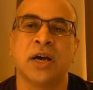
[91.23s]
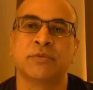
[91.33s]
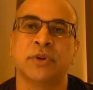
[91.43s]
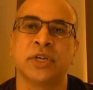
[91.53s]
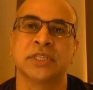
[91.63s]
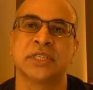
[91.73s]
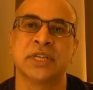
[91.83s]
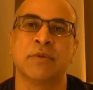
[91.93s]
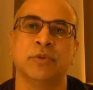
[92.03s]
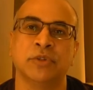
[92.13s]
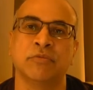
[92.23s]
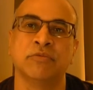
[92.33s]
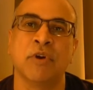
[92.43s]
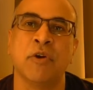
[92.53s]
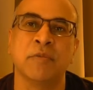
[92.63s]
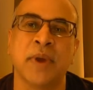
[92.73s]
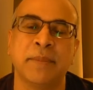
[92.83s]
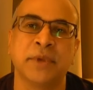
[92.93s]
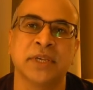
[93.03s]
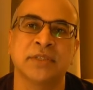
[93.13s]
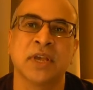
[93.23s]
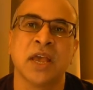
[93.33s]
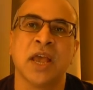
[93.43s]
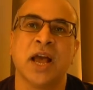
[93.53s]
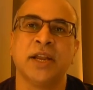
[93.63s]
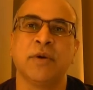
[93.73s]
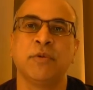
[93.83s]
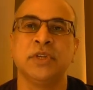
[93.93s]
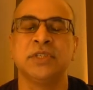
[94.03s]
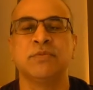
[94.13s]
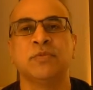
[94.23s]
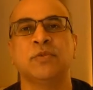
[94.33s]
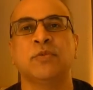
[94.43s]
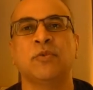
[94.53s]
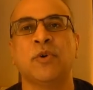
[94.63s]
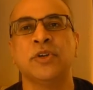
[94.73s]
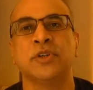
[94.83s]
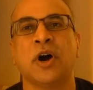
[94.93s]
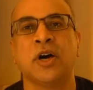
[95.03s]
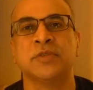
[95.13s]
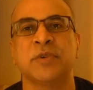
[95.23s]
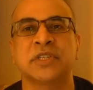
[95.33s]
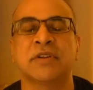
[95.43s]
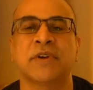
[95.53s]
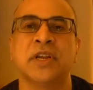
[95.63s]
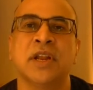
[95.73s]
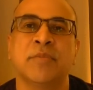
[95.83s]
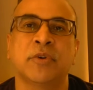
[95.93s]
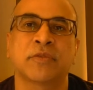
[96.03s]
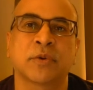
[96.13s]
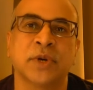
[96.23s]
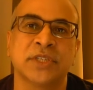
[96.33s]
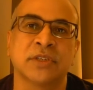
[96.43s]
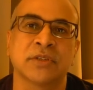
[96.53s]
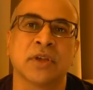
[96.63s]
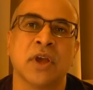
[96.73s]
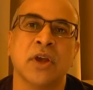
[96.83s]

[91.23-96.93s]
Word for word: I'd want to understand what the roadmap is, and I want to, would want to ask myself a number of questions.